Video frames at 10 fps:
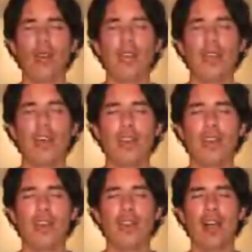all the
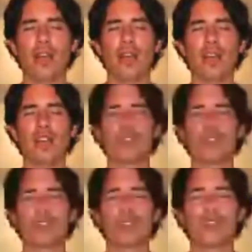other flowers,
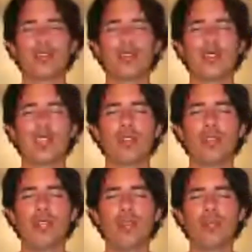the
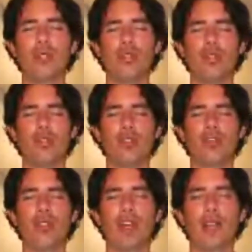green beautiful
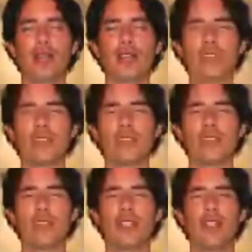flowers
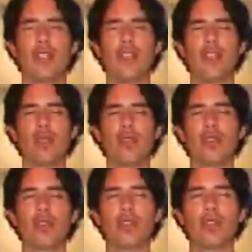in the network,
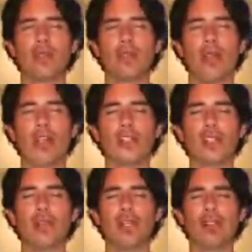
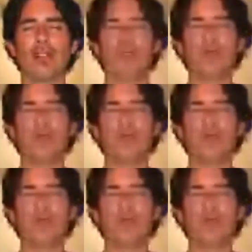blossoming.